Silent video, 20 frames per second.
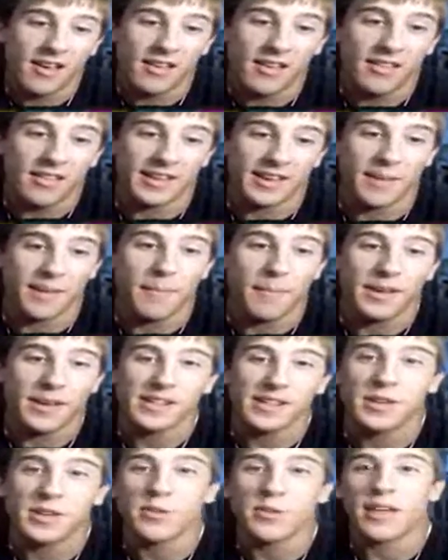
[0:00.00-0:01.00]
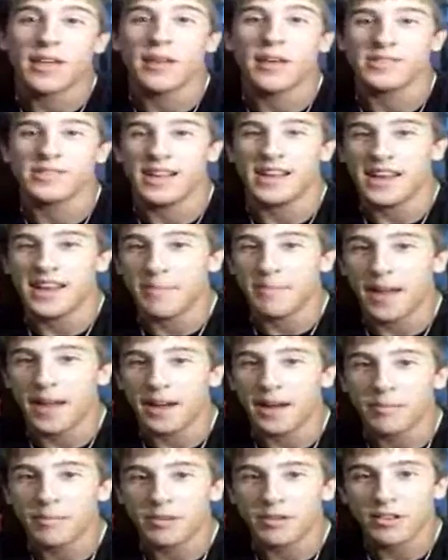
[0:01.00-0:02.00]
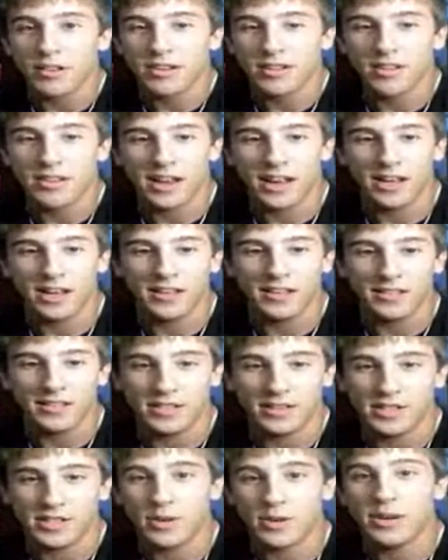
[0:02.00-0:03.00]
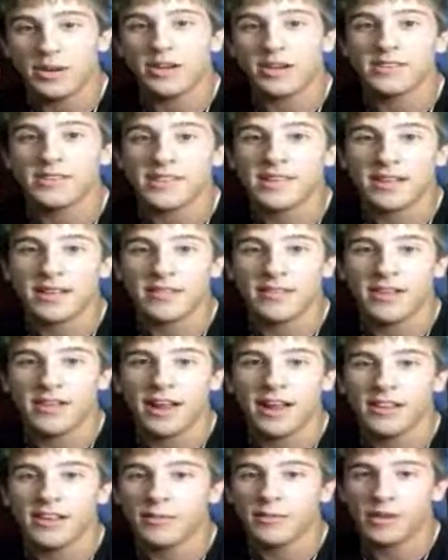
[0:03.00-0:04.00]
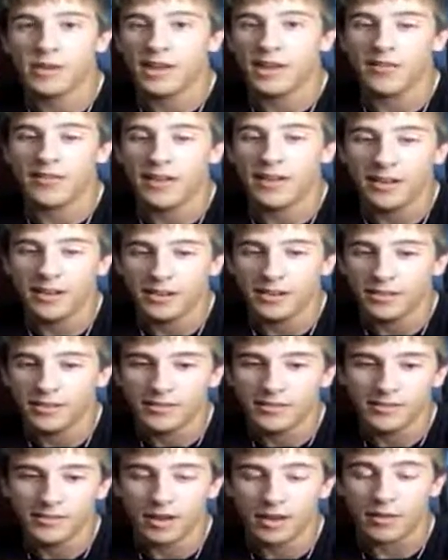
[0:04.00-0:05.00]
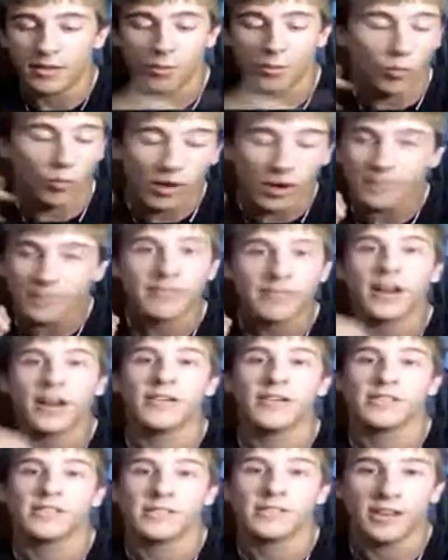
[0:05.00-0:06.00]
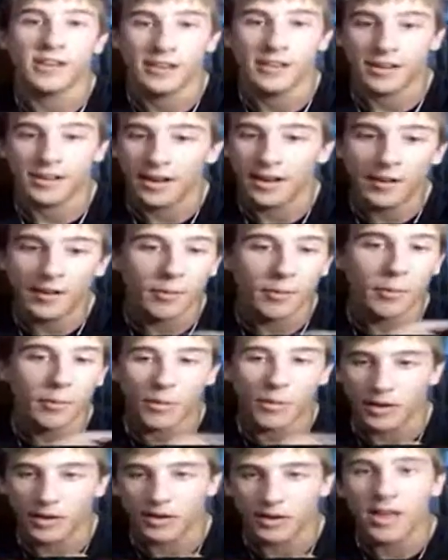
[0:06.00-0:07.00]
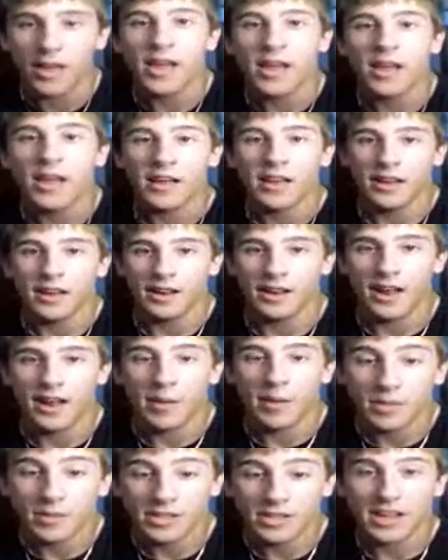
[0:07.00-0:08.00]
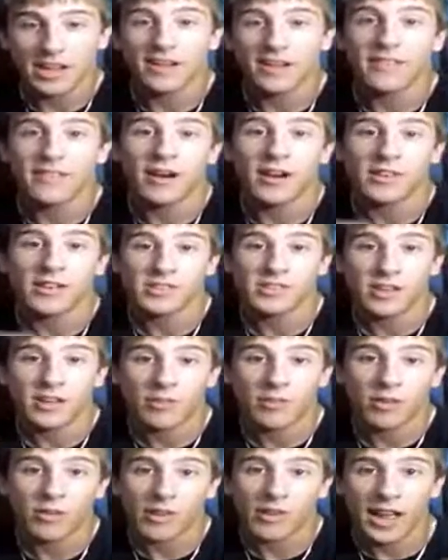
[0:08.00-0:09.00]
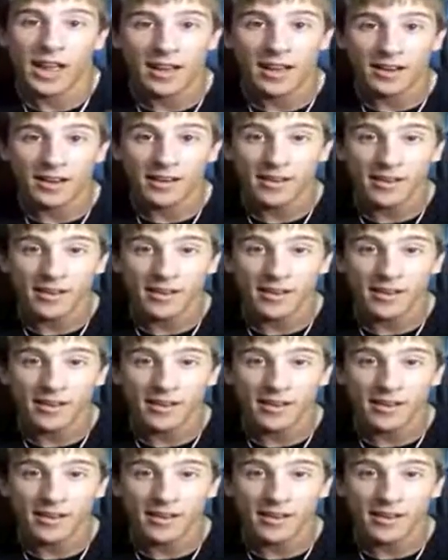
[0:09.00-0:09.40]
like a mid-2008 MacBook, and in the 2 years that I've had it, we have had not one virus on it, not one. And how much antivirus software we had?